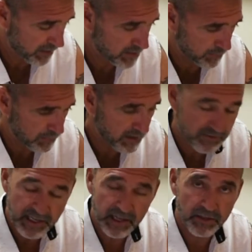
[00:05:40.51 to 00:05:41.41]
me some beef
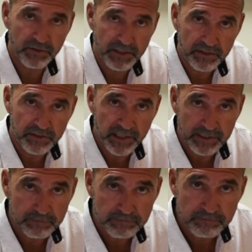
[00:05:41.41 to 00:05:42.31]
tallow the other
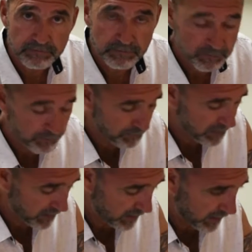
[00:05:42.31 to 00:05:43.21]
night,
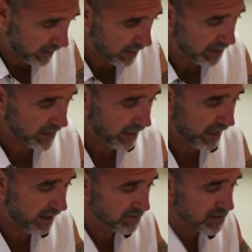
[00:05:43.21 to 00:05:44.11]
and I
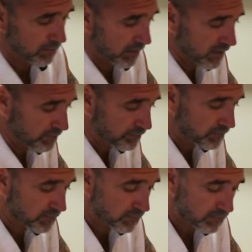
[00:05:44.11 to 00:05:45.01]
had some of it
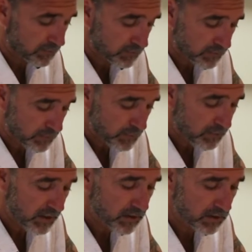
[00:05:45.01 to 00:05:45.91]

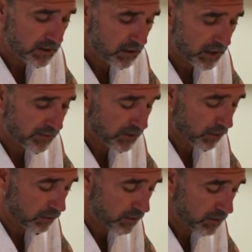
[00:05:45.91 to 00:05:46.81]
still left
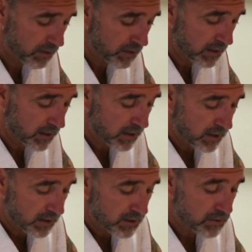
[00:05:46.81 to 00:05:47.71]
over.
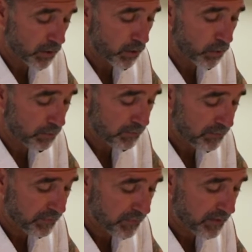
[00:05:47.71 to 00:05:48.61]
So
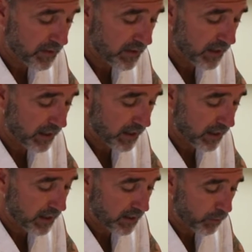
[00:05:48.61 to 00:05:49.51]

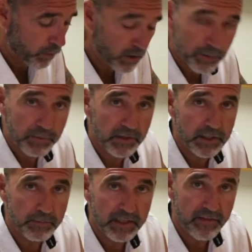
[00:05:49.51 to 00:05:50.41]
we're going to put a
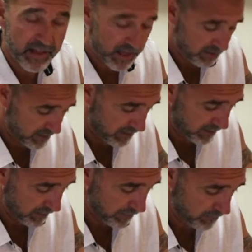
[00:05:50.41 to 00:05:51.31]
little bit of that in
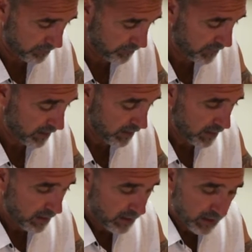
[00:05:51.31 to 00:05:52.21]
here,
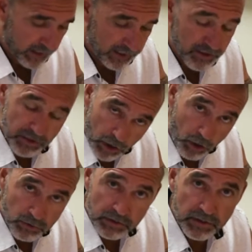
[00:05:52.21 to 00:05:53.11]
and
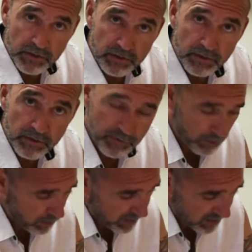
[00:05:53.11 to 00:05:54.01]
salt. They
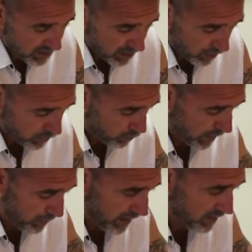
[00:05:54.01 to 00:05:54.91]
would have had salt
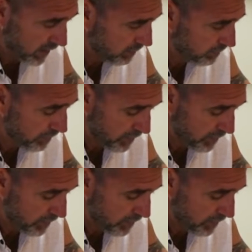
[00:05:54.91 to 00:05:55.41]
way back then,